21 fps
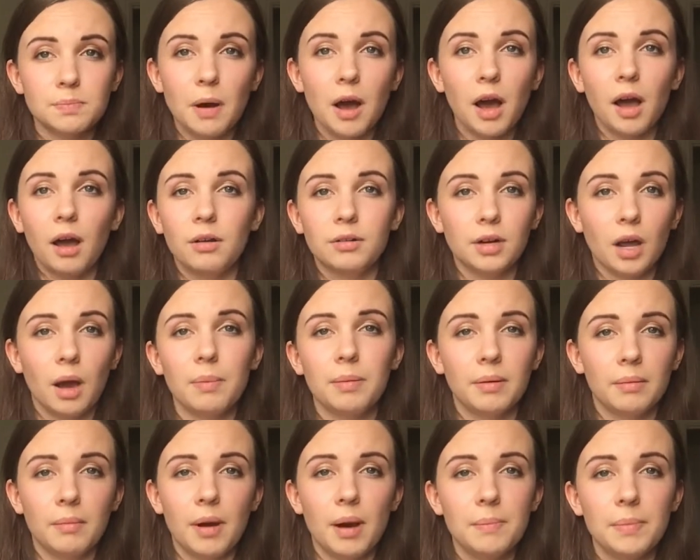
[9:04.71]
piled up
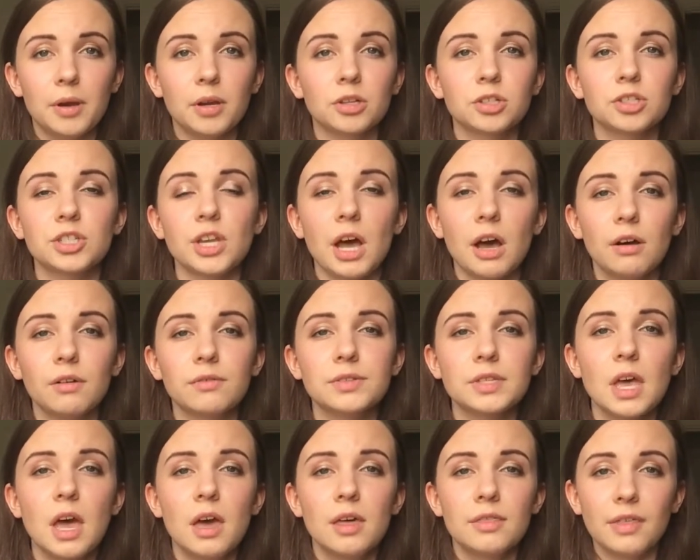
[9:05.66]
in my bookshelves
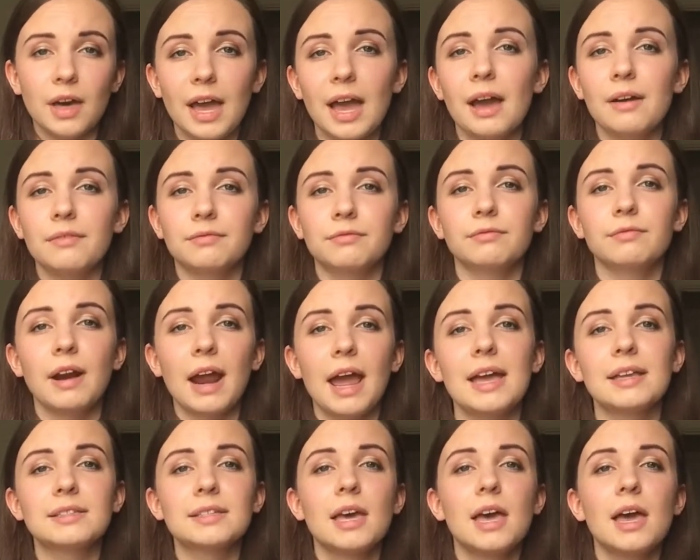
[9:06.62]
that I haven't
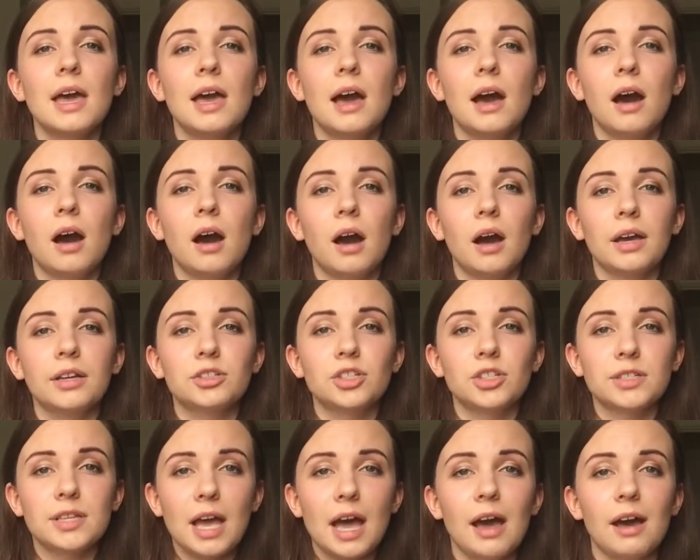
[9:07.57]
read. I
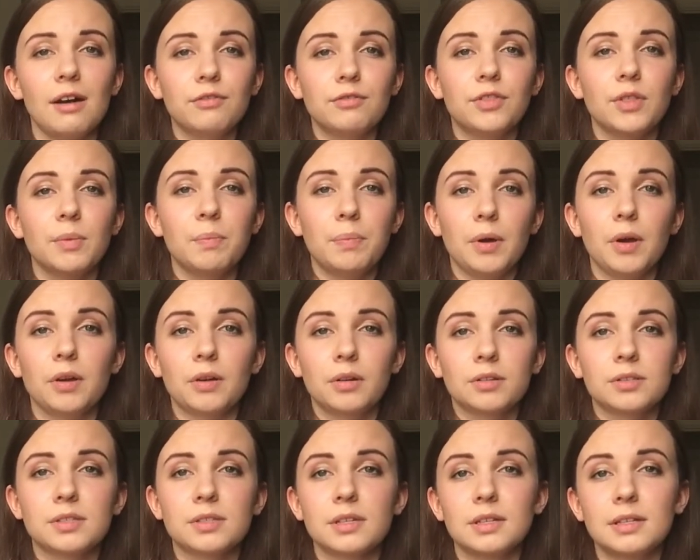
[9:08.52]
just have the
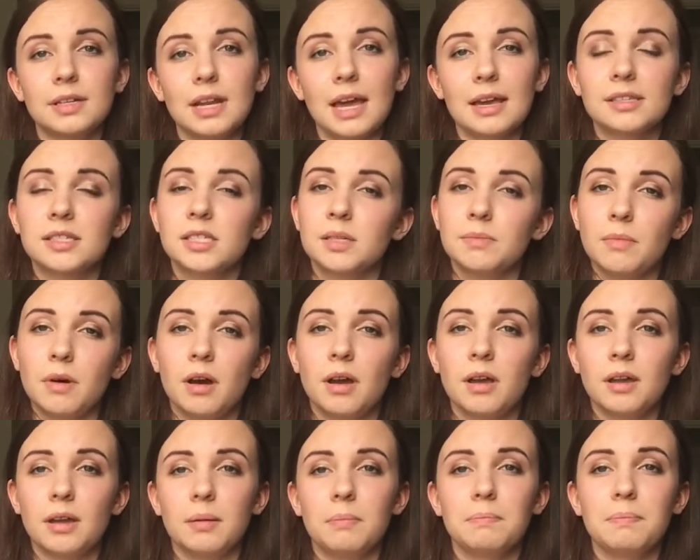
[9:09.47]
books next to
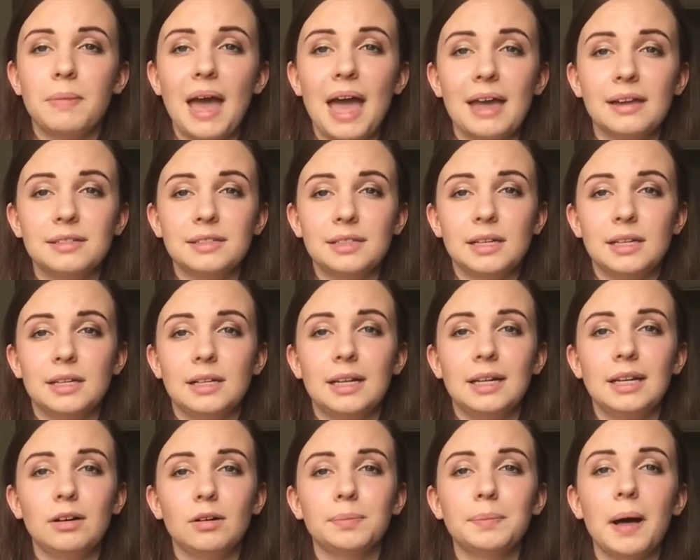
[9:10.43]
my bed in a
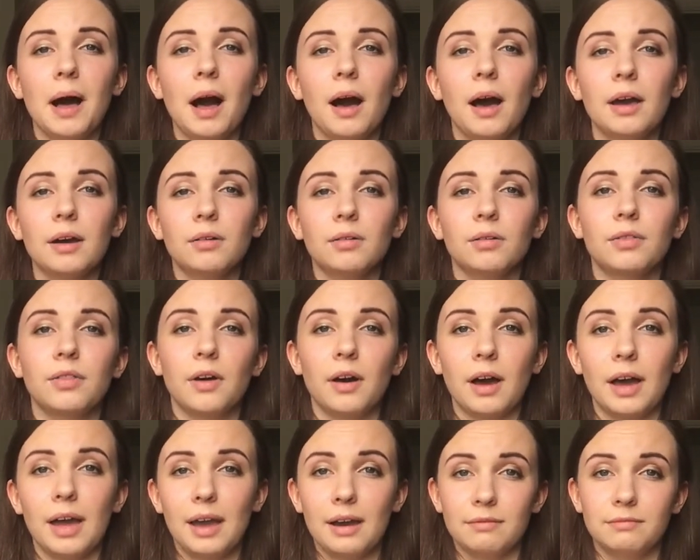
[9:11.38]
little pile that
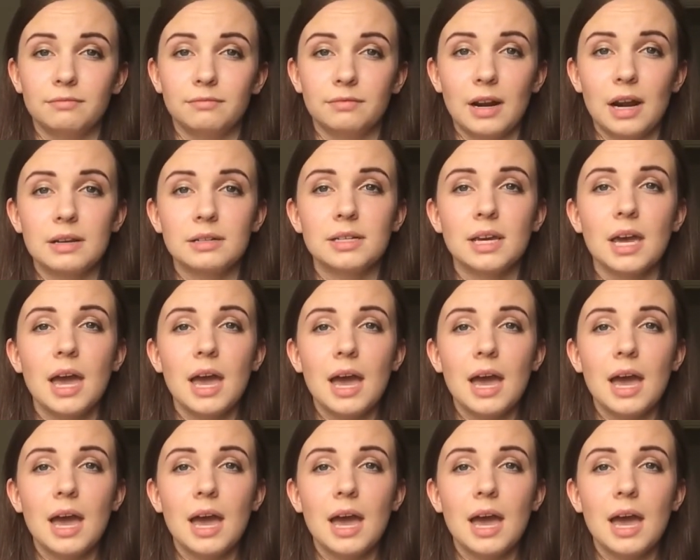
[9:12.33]
I haven't read,